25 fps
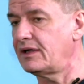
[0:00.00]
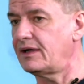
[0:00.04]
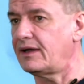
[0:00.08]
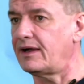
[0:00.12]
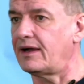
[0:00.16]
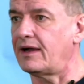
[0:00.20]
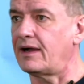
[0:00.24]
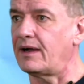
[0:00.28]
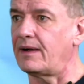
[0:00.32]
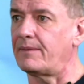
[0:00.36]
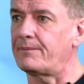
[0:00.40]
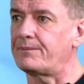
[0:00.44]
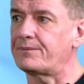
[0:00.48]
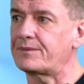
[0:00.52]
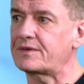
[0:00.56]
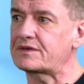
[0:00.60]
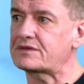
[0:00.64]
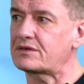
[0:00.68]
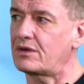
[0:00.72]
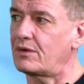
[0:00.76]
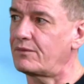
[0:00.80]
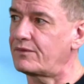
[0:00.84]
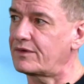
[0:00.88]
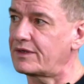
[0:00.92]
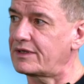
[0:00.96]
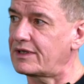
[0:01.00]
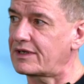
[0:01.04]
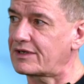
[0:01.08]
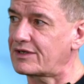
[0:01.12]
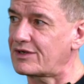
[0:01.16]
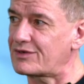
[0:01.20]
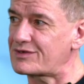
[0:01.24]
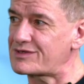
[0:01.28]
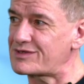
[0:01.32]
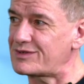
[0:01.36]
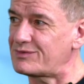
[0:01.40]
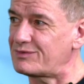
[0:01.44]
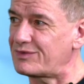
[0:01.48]
So hopefully that
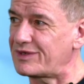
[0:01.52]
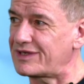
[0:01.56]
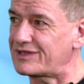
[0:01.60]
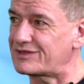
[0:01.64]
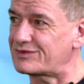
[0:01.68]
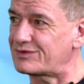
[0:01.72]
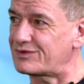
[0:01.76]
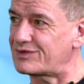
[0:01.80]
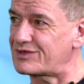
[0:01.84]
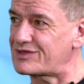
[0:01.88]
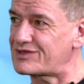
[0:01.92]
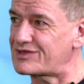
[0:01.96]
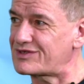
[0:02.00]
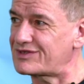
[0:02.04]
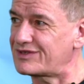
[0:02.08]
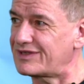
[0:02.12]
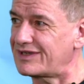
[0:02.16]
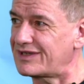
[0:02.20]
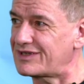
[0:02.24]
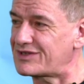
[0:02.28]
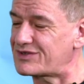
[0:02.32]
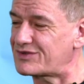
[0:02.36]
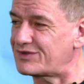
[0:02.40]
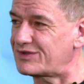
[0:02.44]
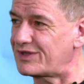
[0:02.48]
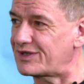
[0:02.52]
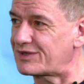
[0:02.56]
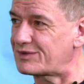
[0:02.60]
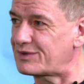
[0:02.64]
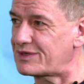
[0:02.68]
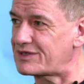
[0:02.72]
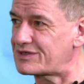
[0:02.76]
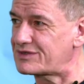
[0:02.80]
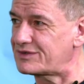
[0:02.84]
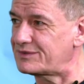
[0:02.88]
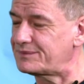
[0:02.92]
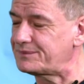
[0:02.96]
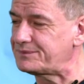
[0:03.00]
goes some way towards answering that
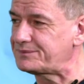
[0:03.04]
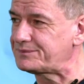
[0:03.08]
question.